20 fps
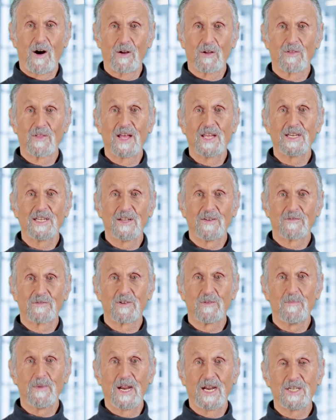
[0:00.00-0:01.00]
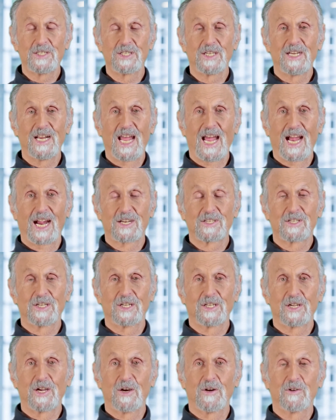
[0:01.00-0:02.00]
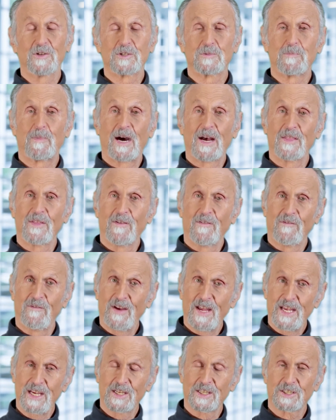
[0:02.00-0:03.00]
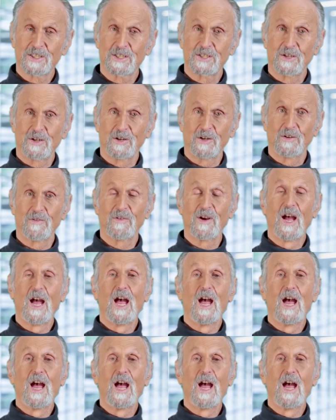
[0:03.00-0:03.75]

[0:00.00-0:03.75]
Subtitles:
all that information actually goes by the vagus nerve